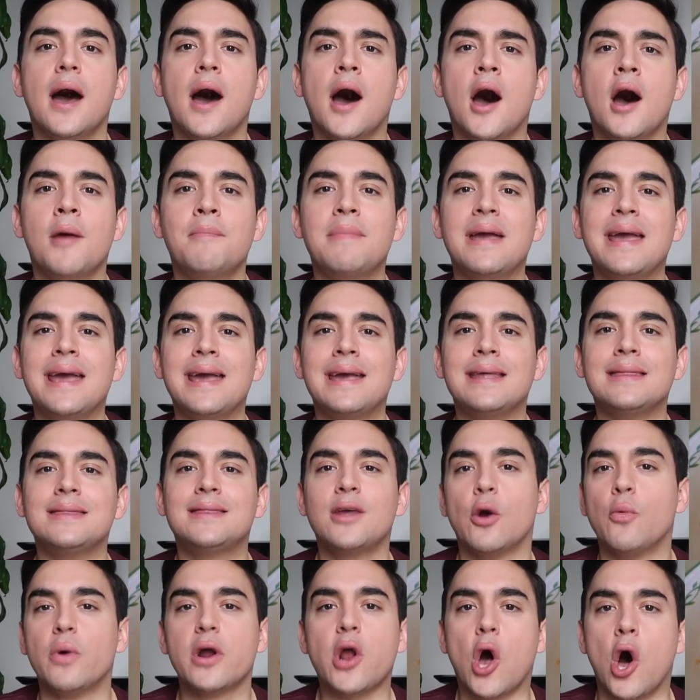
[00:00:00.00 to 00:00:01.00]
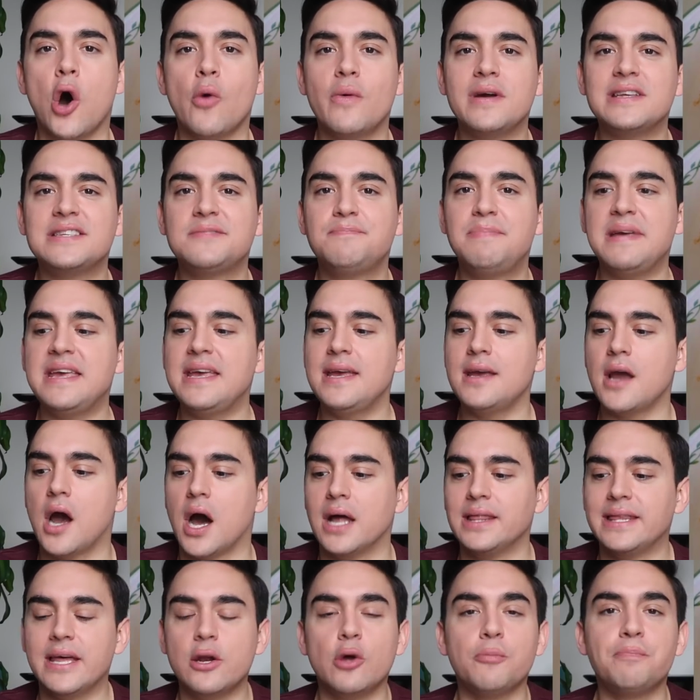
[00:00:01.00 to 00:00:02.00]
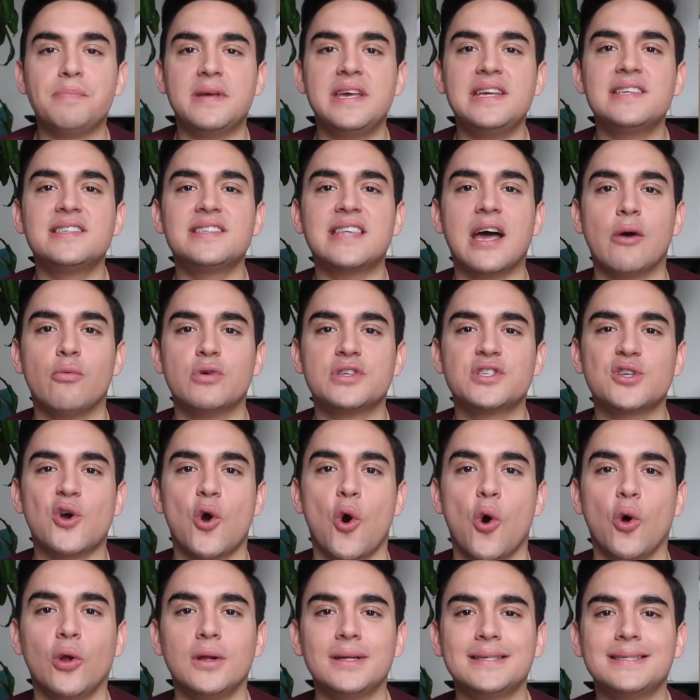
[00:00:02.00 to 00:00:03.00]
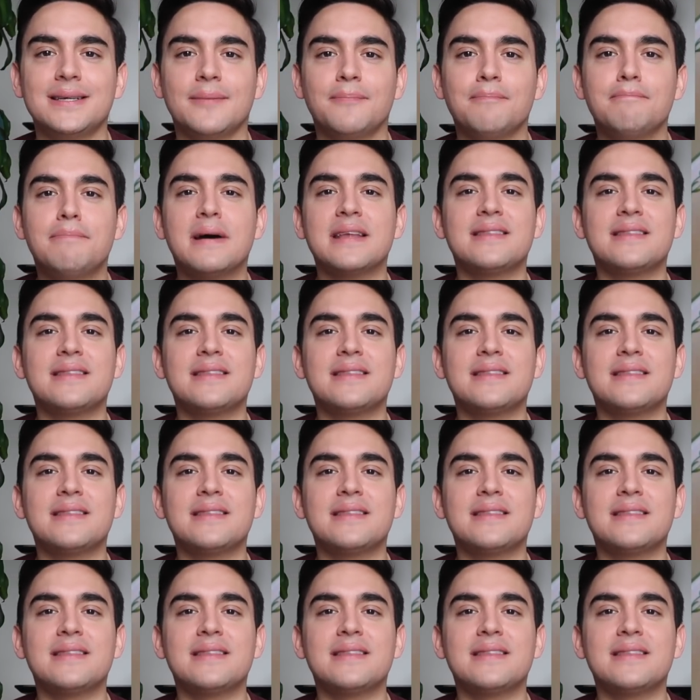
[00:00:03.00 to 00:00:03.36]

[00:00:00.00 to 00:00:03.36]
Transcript: Um, there would always be a little piece that was cold,